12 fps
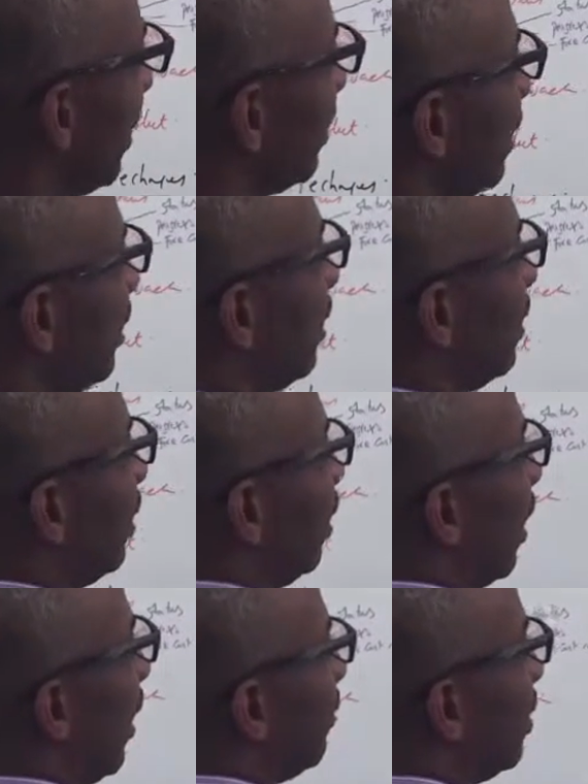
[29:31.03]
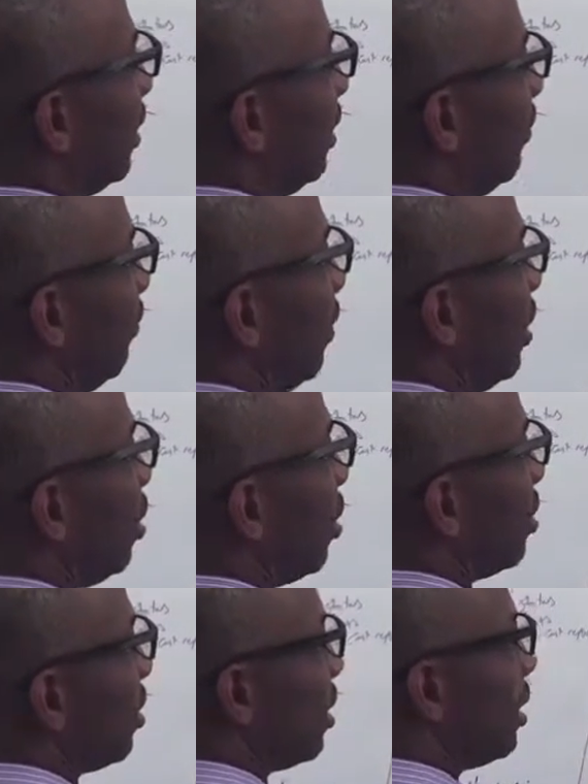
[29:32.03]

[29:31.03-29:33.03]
that. Then you have the divisions